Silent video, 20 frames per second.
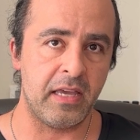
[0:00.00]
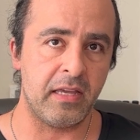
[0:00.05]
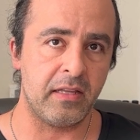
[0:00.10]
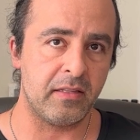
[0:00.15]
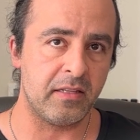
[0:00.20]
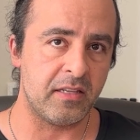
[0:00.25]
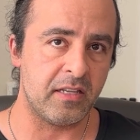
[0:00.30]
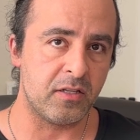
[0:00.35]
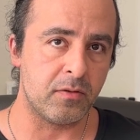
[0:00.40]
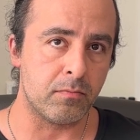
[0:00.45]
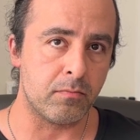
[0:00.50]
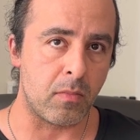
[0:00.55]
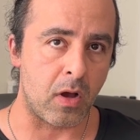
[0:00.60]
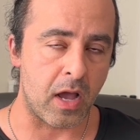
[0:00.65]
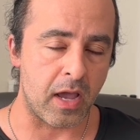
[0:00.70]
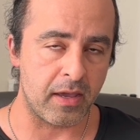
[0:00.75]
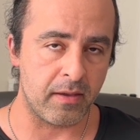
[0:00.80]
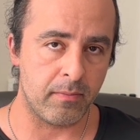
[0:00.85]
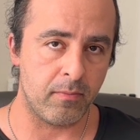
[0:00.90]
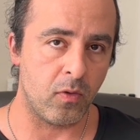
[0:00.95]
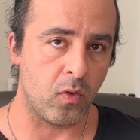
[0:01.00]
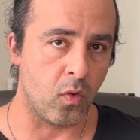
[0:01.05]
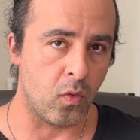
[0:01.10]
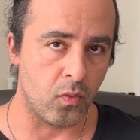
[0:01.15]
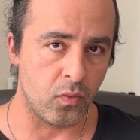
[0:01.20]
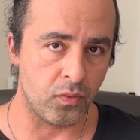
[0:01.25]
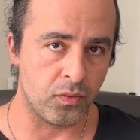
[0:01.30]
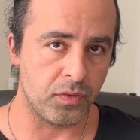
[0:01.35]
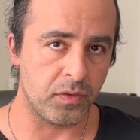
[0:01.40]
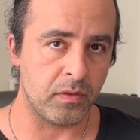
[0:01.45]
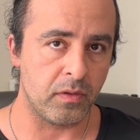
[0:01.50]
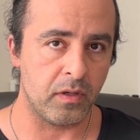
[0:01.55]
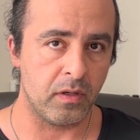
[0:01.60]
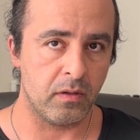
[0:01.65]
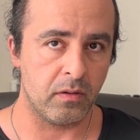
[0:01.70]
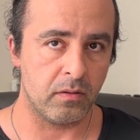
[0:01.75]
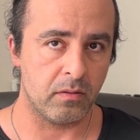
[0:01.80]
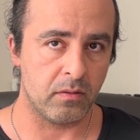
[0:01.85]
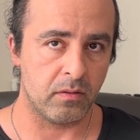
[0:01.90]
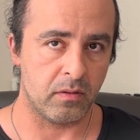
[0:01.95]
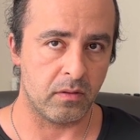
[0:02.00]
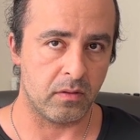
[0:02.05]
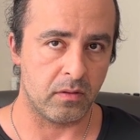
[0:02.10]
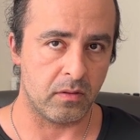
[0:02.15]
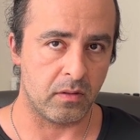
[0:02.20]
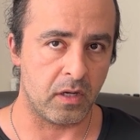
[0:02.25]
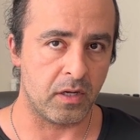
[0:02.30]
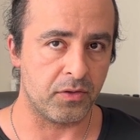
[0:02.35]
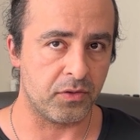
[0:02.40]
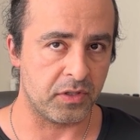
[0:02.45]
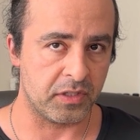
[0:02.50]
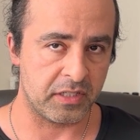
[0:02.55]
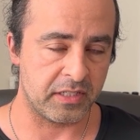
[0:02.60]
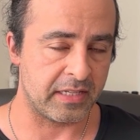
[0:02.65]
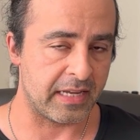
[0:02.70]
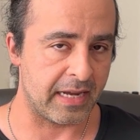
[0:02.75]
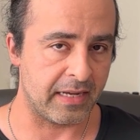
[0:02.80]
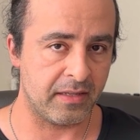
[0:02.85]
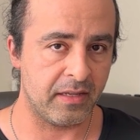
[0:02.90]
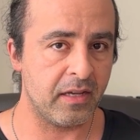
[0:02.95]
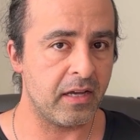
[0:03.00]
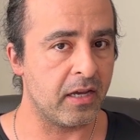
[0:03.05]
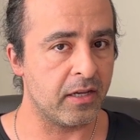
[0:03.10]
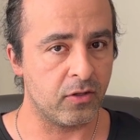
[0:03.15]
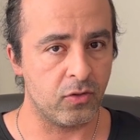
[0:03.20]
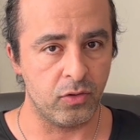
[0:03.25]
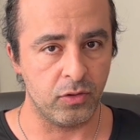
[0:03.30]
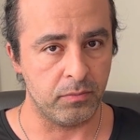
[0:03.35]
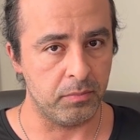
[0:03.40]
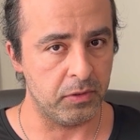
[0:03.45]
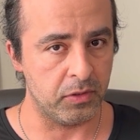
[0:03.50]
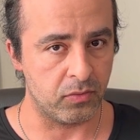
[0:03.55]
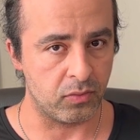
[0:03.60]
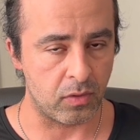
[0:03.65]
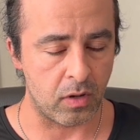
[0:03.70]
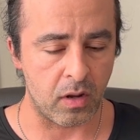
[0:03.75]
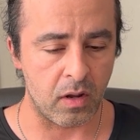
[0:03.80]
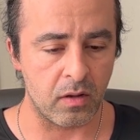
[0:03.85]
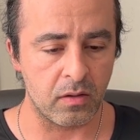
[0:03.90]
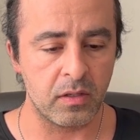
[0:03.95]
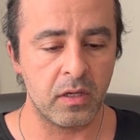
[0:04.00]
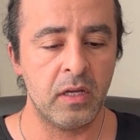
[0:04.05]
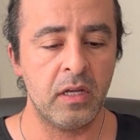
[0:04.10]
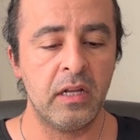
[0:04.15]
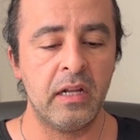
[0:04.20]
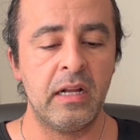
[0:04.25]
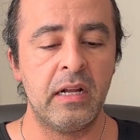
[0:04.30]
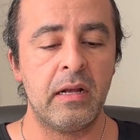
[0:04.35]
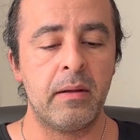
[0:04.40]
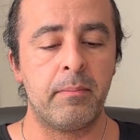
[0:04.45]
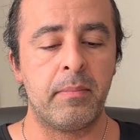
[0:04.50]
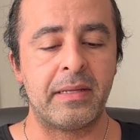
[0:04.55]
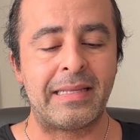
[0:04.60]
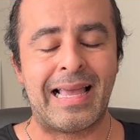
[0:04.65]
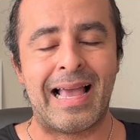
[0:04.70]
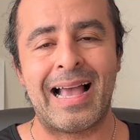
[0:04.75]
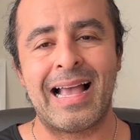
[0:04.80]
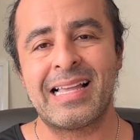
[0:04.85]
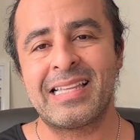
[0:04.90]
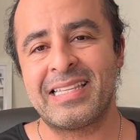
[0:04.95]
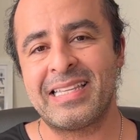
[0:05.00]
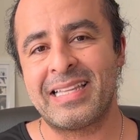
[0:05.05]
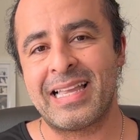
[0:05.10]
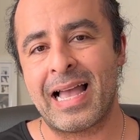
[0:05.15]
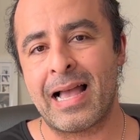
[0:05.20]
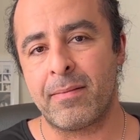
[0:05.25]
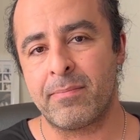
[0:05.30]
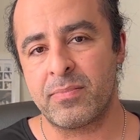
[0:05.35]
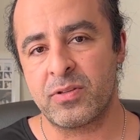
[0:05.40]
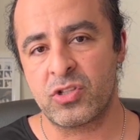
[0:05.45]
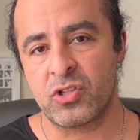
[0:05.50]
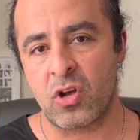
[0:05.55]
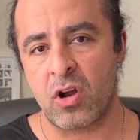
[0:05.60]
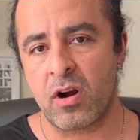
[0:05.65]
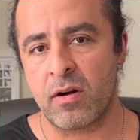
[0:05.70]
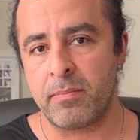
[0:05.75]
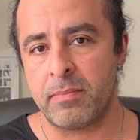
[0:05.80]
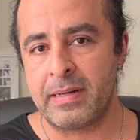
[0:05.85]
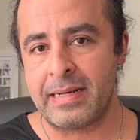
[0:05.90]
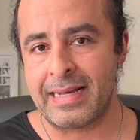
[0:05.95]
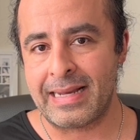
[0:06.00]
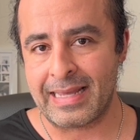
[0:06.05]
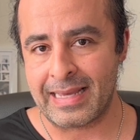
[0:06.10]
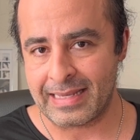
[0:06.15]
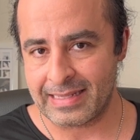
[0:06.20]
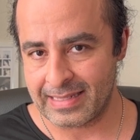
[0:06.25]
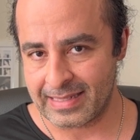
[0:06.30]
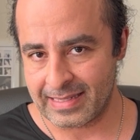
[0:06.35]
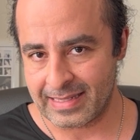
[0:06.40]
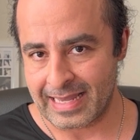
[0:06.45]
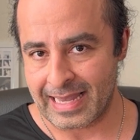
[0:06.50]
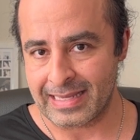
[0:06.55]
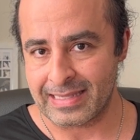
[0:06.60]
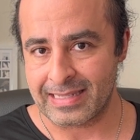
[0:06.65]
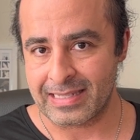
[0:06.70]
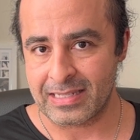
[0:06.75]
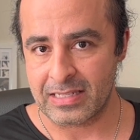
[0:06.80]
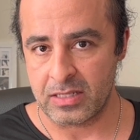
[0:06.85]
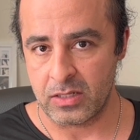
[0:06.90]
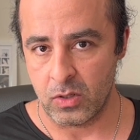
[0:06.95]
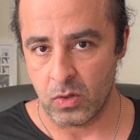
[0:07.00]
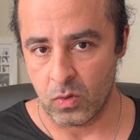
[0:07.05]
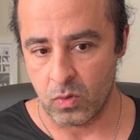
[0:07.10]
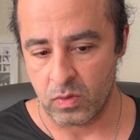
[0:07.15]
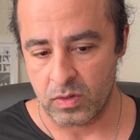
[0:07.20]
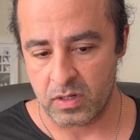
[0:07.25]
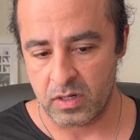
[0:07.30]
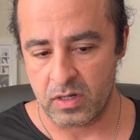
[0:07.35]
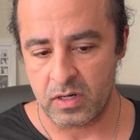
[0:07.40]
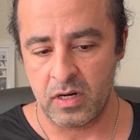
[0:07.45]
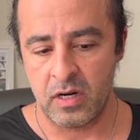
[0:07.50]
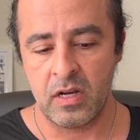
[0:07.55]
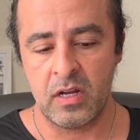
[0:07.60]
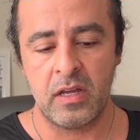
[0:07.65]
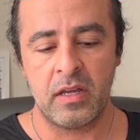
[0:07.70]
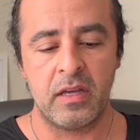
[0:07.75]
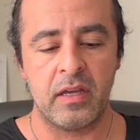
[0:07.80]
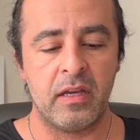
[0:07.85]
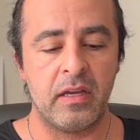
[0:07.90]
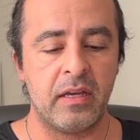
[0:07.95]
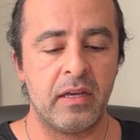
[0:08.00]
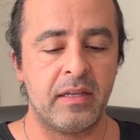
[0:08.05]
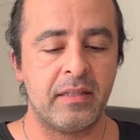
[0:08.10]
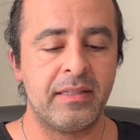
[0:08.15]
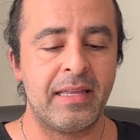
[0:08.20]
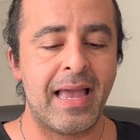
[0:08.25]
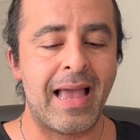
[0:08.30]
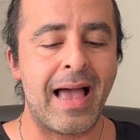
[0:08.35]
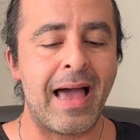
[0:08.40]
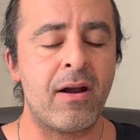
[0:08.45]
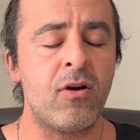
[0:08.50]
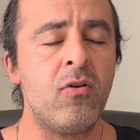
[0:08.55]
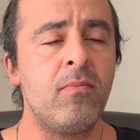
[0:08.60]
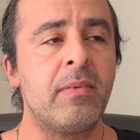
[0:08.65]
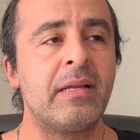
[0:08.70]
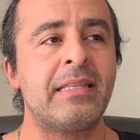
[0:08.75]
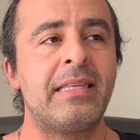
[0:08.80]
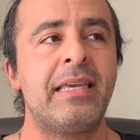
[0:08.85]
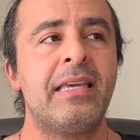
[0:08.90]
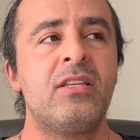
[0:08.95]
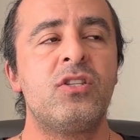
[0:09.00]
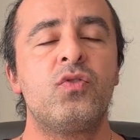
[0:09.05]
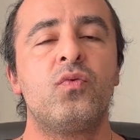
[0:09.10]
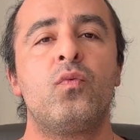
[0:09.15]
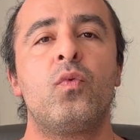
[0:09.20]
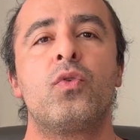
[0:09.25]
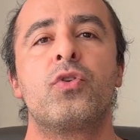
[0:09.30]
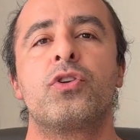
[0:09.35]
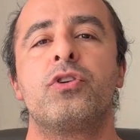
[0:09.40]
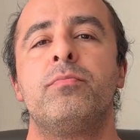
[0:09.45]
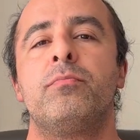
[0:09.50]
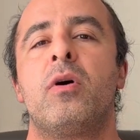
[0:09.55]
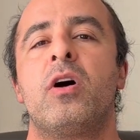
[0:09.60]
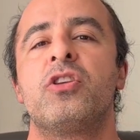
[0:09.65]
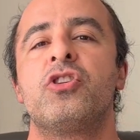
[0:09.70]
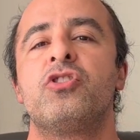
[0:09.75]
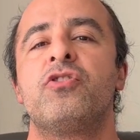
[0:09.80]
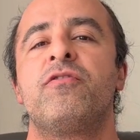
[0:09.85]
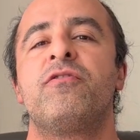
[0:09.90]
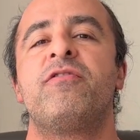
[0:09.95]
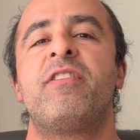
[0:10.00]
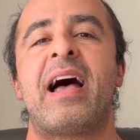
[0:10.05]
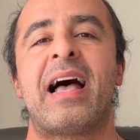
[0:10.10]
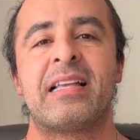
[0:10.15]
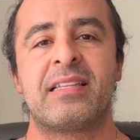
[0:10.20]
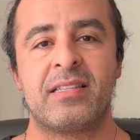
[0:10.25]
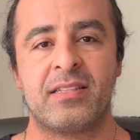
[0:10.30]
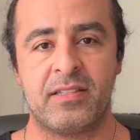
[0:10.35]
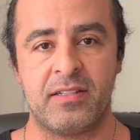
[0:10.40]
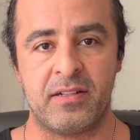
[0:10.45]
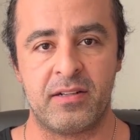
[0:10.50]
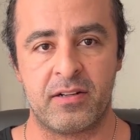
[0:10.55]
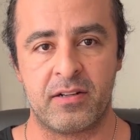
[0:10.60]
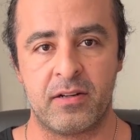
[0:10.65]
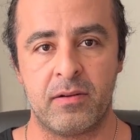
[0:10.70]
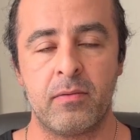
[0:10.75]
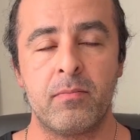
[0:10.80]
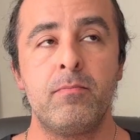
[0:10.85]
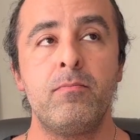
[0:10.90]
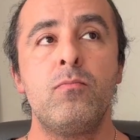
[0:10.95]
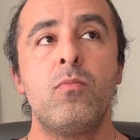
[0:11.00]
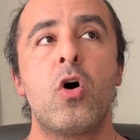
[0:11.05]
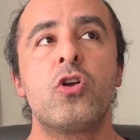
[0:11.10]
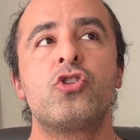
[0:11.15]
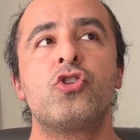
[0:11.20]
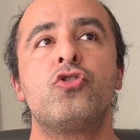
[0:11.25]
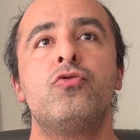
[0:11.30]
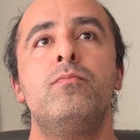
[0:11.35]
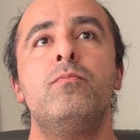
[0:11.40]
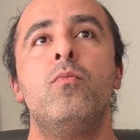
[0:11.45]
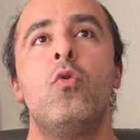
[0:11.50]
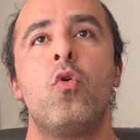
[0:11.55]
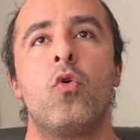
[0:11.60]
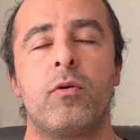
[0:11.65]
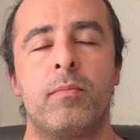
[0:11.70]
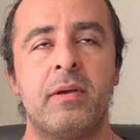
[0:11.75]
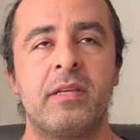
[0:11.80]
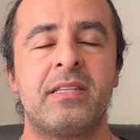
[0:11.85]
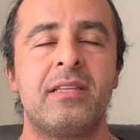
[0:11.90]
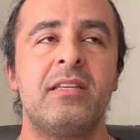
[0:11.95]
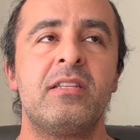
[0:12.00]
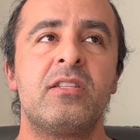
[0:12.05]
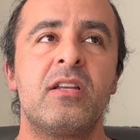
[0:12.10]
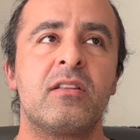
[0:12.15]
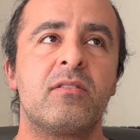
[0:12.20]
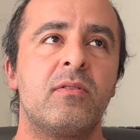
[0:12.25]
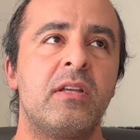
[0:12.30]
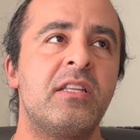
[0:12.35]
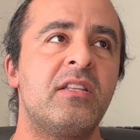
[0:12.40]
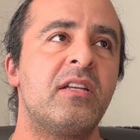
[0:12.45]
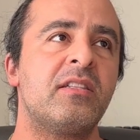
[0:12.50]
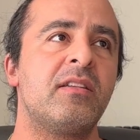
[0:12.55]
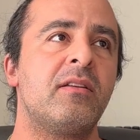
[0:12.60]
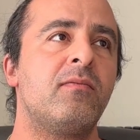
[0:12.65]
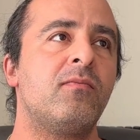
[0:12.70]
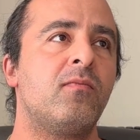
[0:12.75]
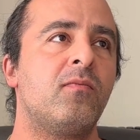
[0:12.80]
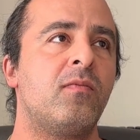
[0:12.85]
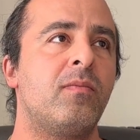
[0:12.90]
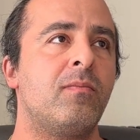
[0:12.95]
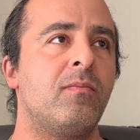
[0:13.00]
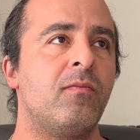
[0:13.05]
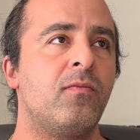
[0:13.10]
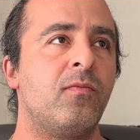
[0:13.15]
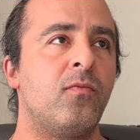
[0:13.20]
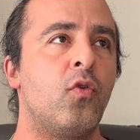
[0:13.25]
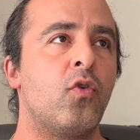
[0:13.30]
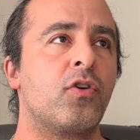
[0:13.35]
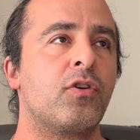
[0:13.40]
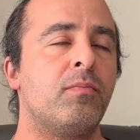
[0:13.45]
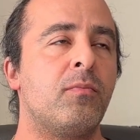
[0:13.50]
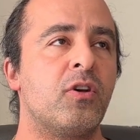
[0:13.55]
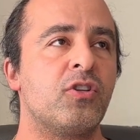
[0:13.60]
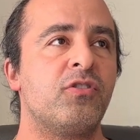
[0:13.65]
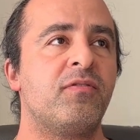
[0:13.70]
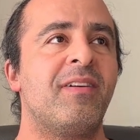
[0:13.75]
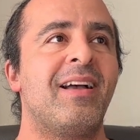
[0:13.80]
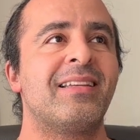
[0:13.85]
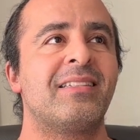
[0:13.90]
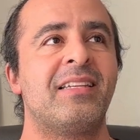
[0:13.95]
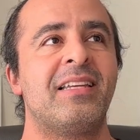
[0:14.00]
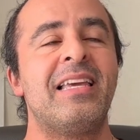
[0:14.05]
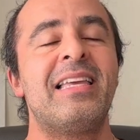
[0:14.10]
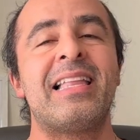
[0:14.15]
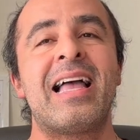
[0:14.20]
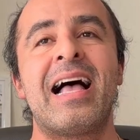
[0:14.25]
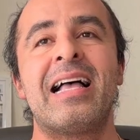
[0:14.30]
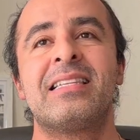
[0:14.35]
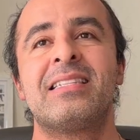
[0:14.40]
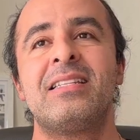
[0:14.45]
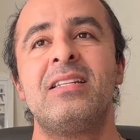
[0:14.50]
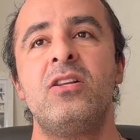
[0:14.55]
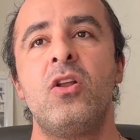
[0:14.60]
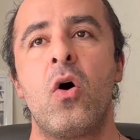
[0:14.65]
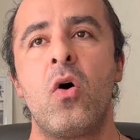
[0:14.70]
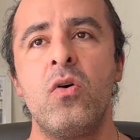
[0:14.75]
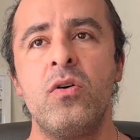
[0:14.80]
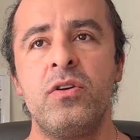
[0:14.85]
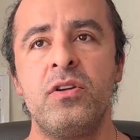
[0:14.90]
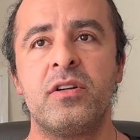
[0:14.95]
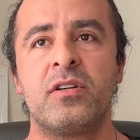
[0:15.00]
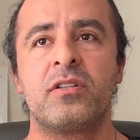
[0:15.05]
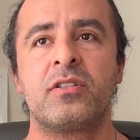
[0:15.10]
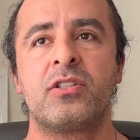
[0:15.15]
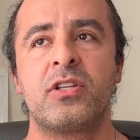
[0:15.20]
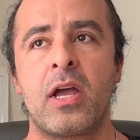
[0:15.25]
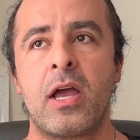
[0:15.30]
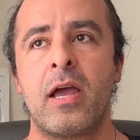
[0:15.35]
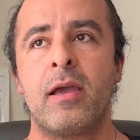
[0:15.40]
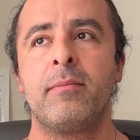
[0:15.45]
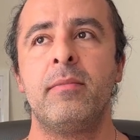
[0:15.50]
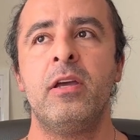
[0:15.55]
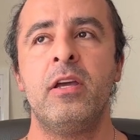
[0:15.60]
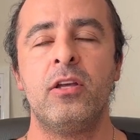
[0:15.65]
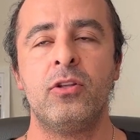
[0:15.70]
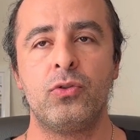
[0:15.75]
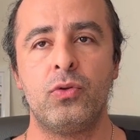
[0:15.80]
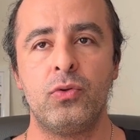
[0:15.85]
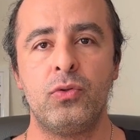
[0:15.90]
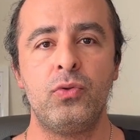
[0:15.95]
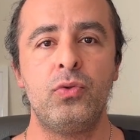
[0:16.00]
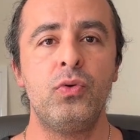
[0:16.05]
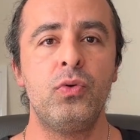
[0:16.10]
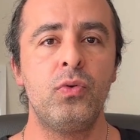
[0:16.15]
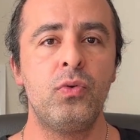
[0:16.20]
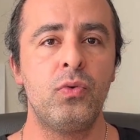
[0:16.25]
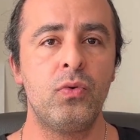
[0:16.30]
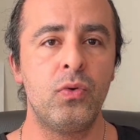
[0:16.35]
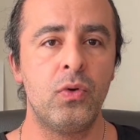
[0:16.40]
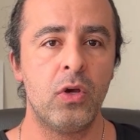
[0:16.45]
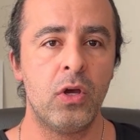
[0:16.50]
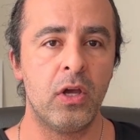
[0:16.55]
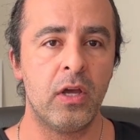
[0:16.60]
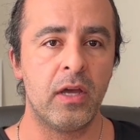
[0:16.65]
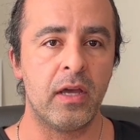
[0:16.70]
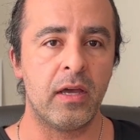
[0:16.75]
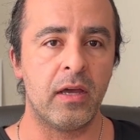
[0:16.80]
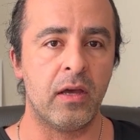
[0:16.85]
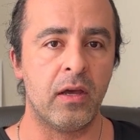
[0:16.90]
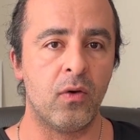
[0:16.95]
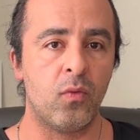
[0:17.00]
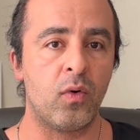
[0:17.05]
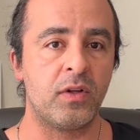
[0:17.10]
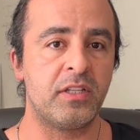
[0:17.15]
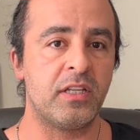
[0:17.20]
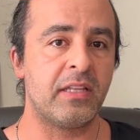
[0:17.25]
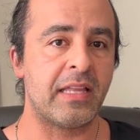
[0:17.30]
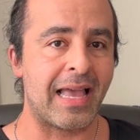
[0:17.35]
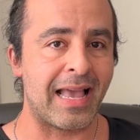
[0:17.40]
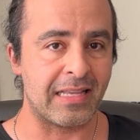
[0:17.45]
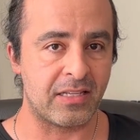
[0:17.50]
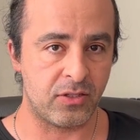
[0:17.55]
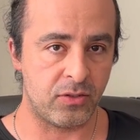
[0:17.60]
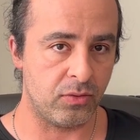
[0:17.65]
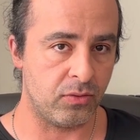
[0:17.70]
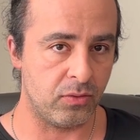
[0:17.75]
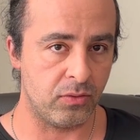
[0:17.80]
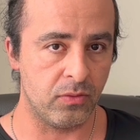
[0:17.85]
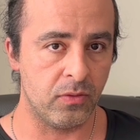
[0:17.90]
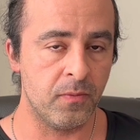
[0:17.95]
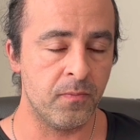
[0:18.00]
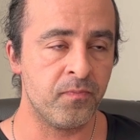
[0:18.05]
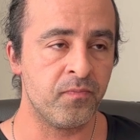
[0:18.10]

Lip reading: this is my own understanding, I could be wrong, but as it absorbs less and slower, the aromatase work much faster, much more. Basically, it doesn't work much faster. It has longer time to do what it has to do.